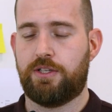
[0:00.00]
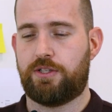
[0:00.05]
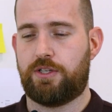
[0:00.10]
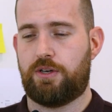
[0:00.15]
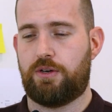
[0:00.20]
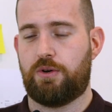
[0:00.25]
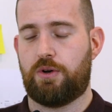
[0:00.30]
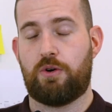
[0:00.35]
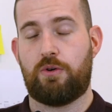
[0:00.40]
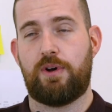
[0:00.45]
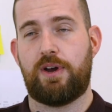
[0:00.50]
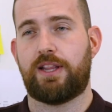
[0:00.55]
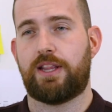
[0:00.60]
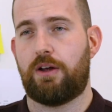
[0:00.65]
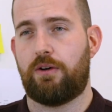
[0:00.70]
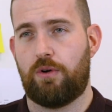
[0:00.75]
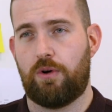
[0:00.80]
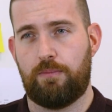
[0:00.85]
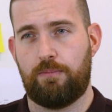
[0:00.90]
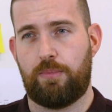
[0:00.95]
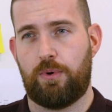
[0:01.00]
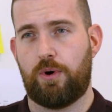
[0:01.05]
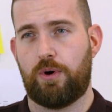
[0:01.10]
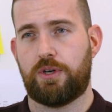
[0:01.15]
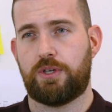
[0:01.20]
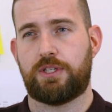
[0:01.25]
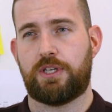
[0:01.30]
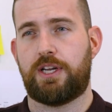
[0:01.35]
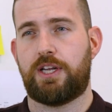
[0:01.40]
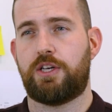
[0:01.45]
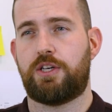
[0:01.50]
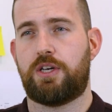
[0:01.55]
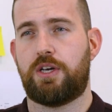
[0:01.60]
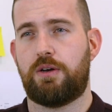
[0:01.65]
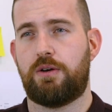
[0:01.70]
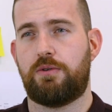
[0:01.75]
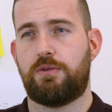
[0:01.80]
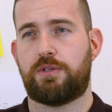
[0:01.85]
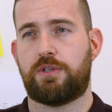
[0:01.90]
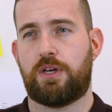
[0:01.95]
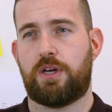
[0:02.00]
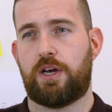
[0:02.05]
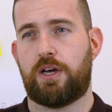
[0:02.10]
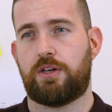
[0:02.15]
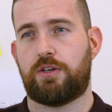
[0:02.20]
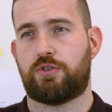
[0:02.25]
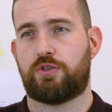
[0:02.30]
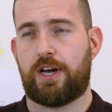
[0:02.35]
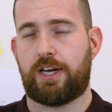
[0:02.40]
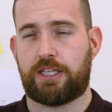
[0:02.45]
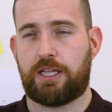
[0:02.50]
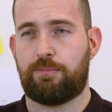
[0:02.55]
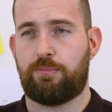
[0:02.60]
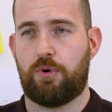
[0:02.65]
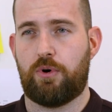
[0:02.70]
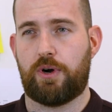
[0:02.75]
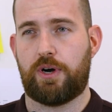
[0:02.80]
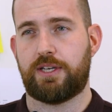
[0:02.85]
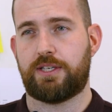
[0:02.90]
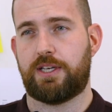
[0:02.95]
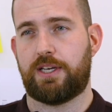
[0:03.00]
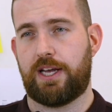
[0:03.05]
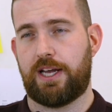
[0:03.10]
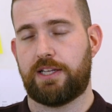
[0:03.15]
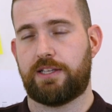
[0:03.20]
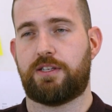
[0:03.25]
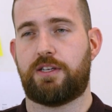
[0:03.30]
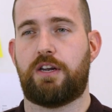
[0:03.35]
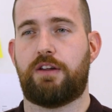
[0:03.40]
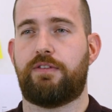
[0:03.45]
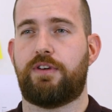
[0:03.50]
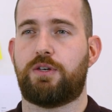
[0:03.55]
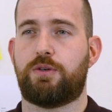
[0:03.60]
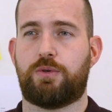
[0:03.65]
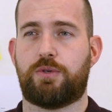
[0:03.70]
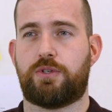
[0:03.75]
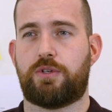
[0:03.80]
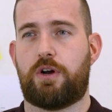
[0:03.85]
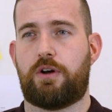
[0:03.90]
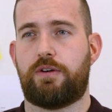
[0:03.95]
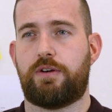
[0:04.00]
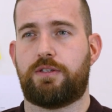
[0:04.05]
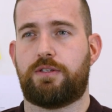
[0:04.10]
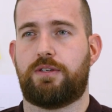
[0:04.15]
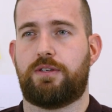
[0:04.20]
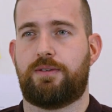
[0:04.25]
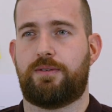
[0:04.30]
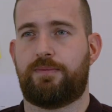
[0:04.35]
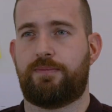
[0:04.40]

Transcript: to create their own bugs and issues and track their progress against individual stories.